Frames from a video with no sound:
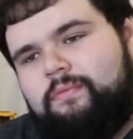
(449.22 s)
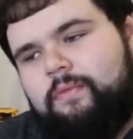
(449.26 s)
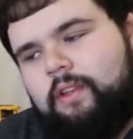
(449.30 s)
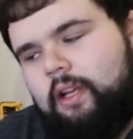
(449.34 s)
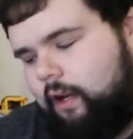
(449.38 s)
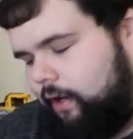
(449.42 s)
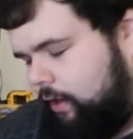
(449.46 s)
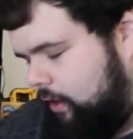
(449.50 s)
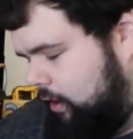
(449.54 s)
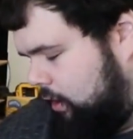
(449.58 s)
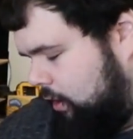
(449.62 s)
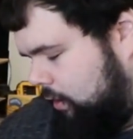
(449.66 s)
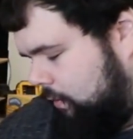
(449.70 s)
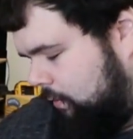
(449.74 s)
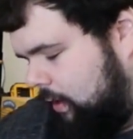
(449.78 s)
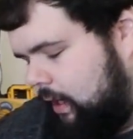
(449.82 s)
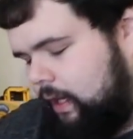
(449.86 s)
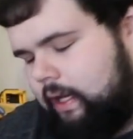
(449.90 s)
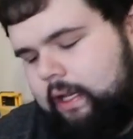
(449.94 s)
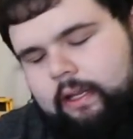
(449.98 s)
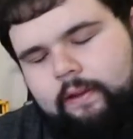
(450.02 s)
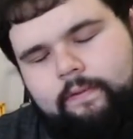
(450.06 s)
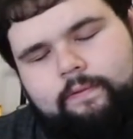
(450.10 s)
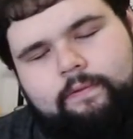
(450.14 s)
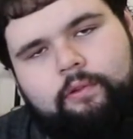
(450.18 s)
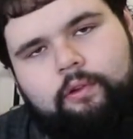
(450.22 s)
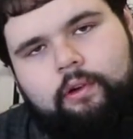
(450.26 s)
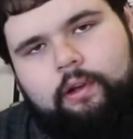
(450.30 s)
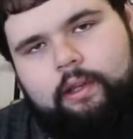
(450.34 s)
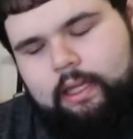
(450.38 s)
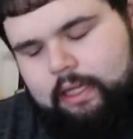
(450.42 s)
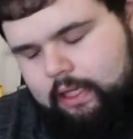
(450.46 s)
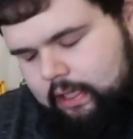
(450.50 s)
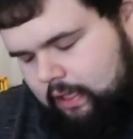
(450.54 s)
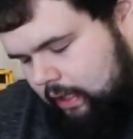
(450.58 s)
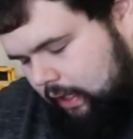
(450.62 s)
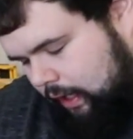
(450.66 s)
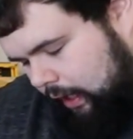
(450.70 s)
are y'all ready for
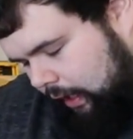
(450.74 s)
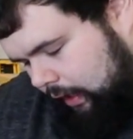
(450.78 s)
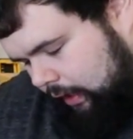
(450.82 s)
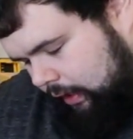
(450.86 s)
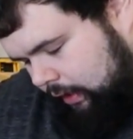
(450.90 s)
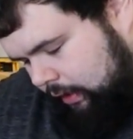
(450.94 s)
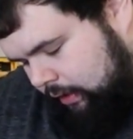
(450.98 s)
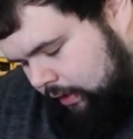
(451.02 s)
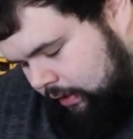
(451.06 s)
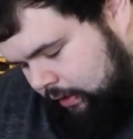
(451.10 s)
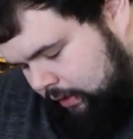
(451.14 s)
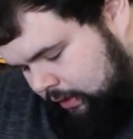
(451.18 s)
the